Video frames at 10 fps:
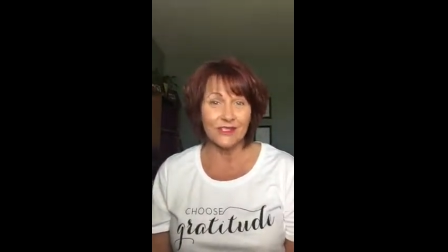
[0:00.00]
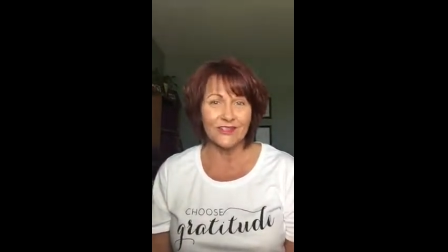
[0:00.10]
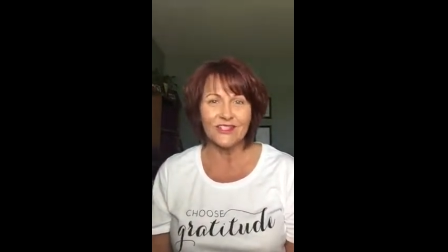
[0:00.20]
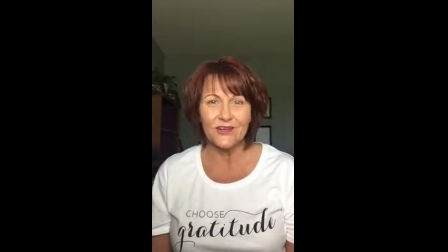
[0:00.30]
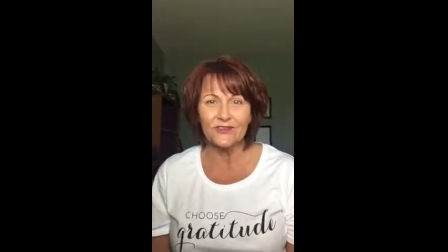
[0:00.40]

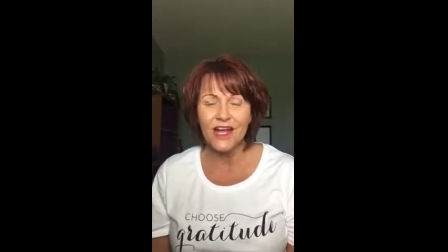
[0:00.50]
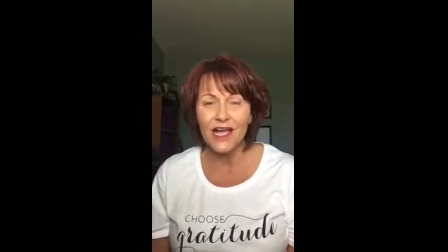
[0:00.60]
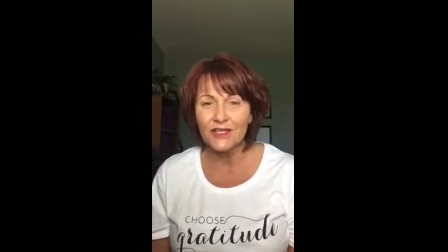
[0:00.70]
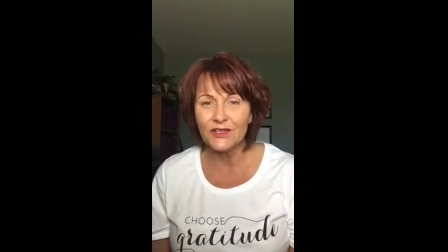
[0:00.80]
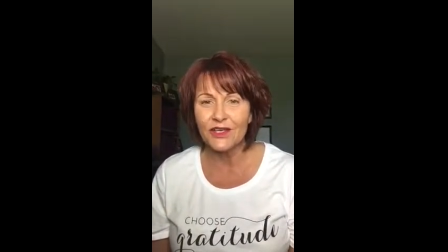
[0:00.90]
a softer
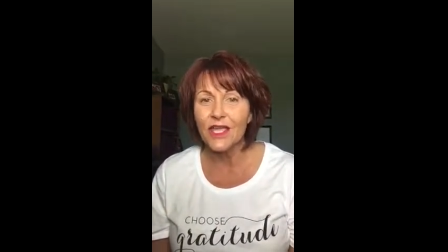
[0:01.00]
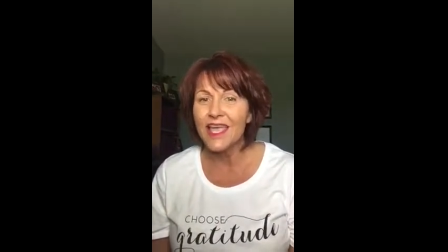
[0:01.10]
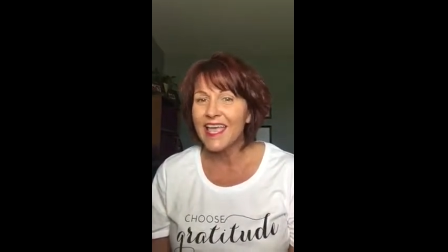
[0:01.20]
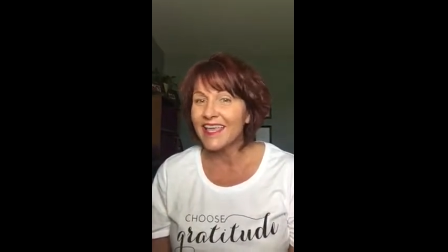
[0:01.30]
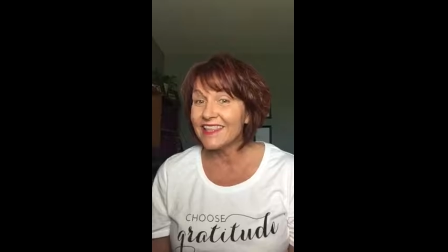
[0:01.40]
eye look,
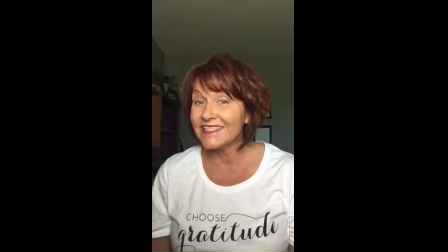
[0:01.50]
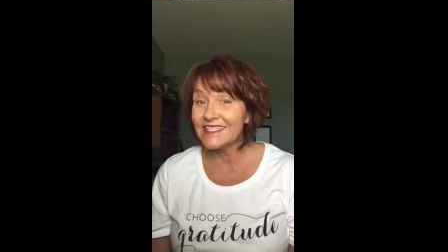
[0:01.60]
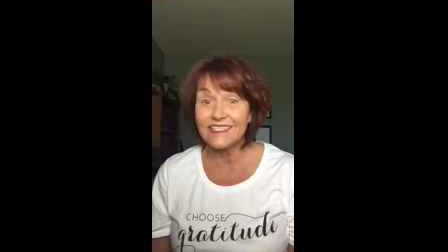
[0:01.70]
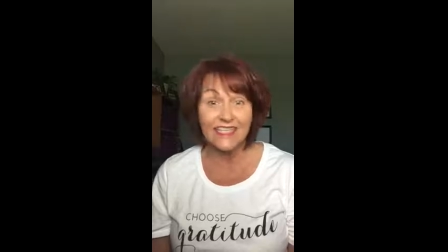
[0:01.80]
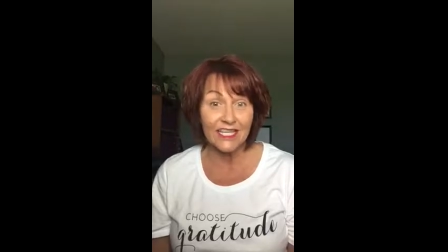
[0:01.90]
and this
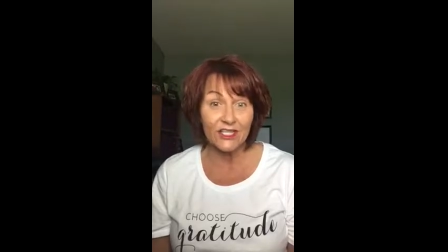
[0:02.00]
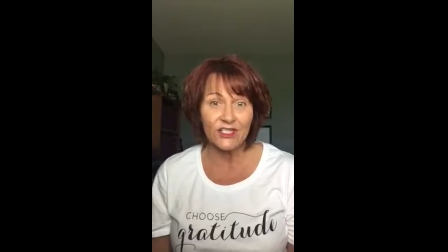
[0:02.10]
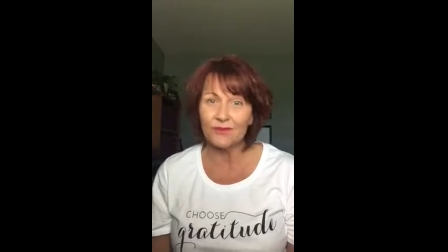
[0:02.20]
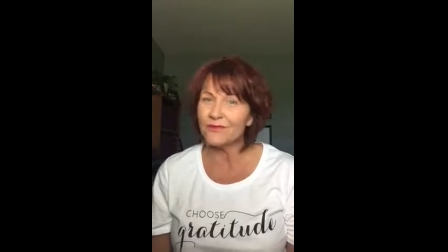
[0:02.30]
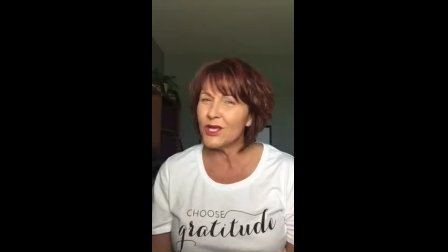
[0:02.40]
is
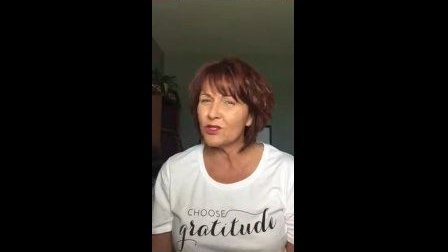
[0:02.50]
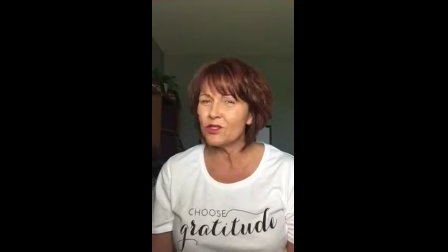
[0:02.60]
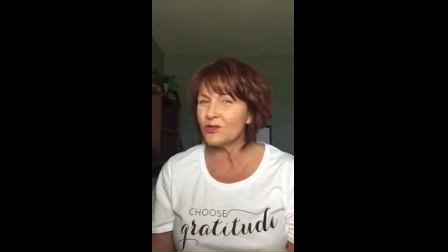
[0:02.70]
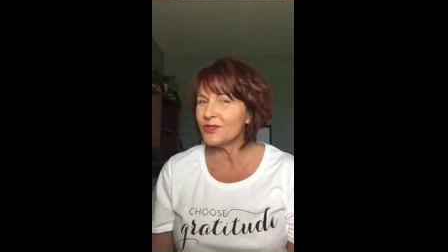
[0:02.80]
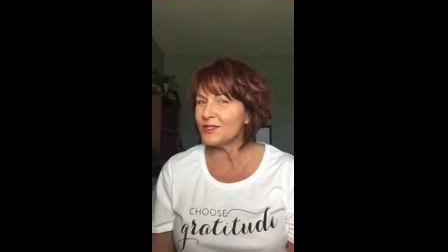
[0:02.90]
Skittish. I'm not
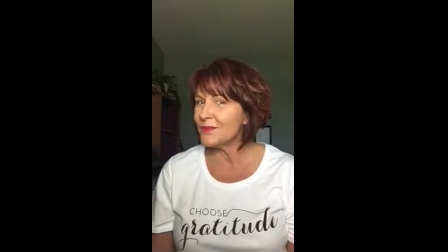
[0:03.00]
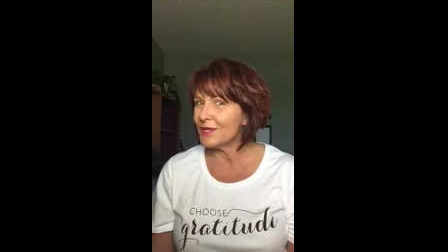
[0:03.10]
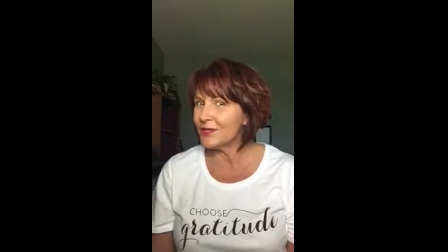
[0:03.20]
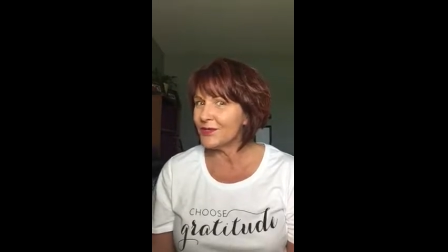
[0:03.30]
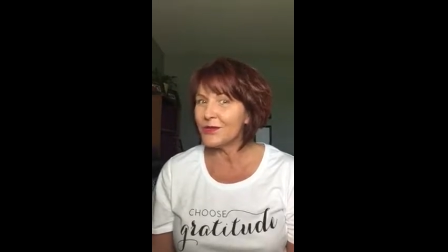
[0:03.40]
sure it's my
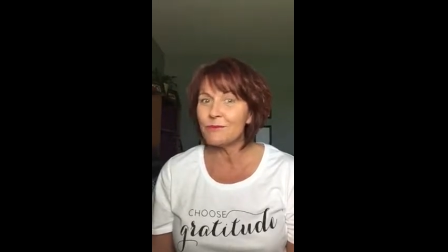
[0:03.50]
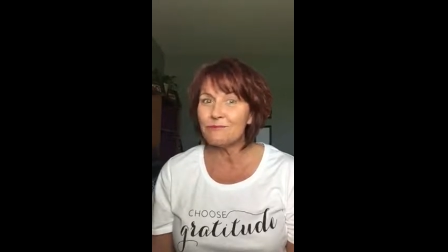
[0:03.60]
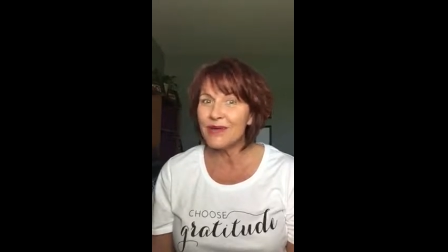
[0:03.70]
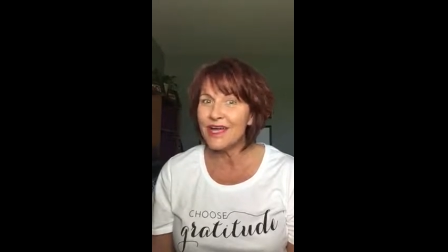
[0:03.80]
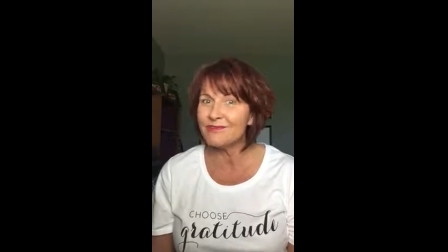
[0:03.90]
color,
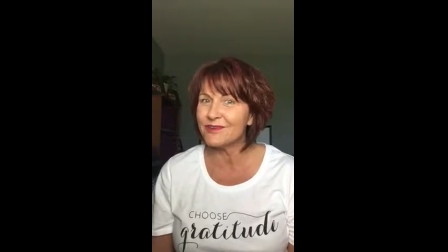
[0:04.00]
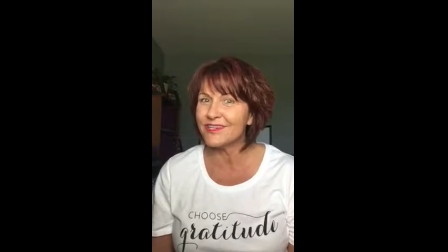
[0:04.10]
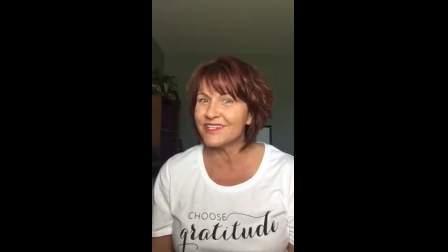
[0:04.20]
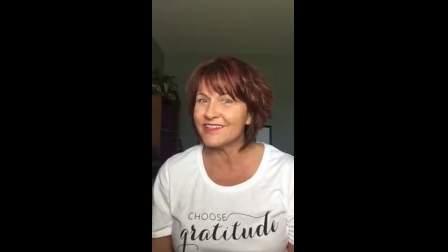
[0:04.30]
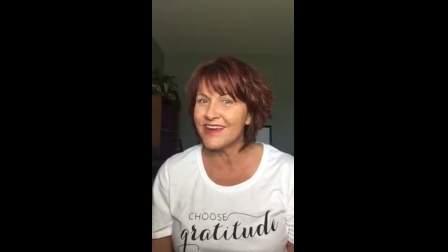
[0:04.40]
but we're
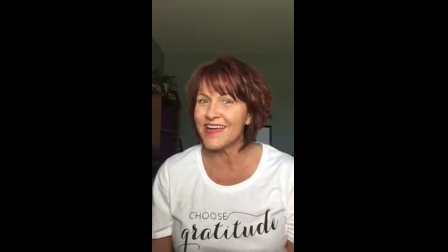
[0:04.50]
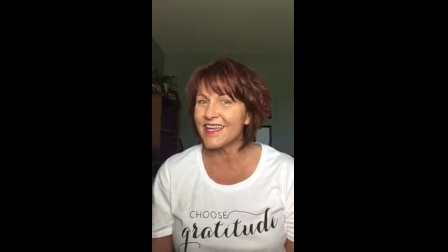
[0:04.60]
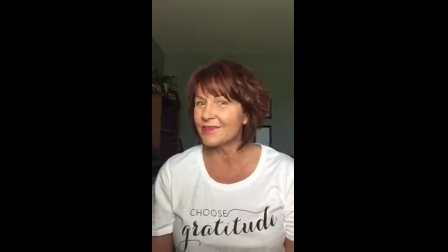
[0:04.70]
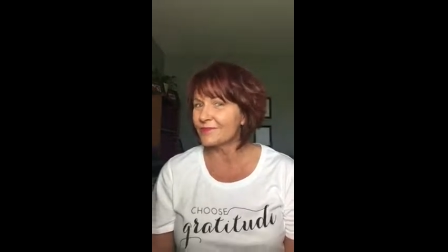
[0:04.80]
going to try it.